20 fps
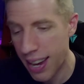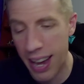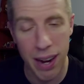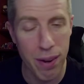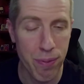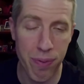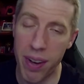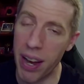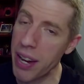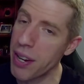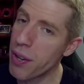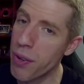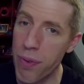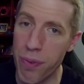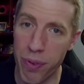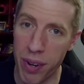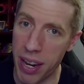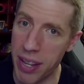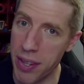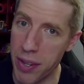you got to find new
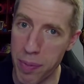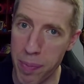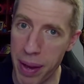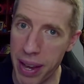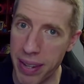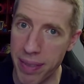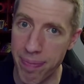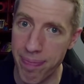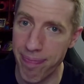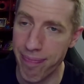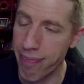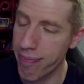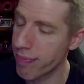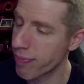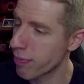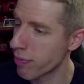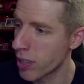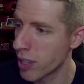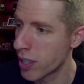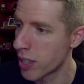friends,
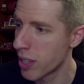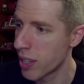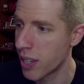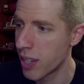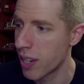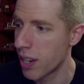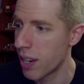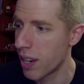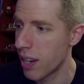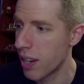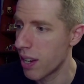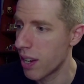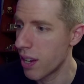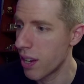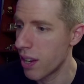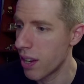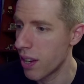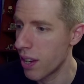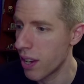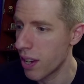man.
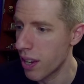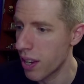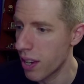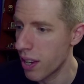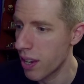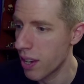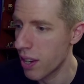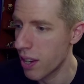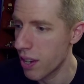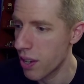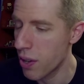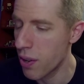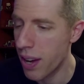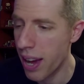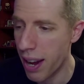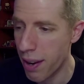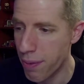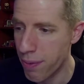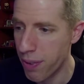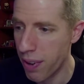You
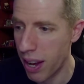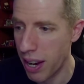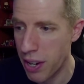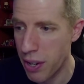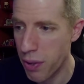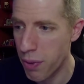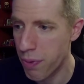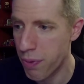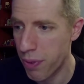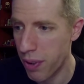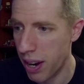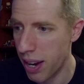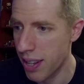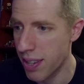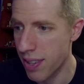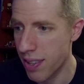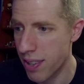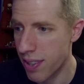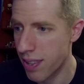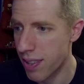got to find new
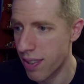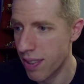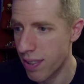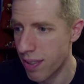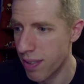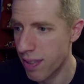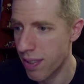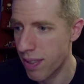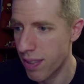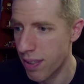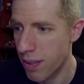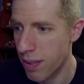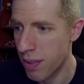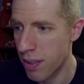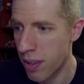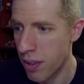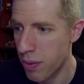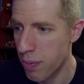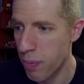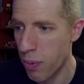friends.
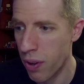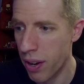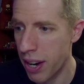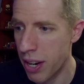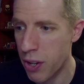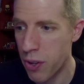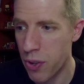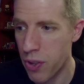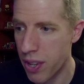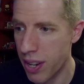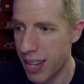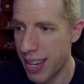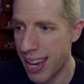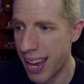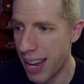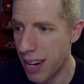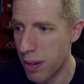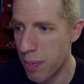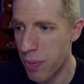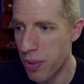More interested in
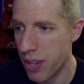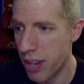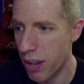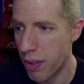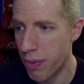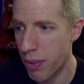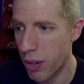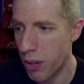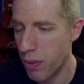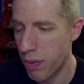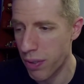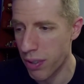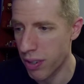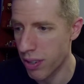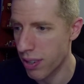getting himself over.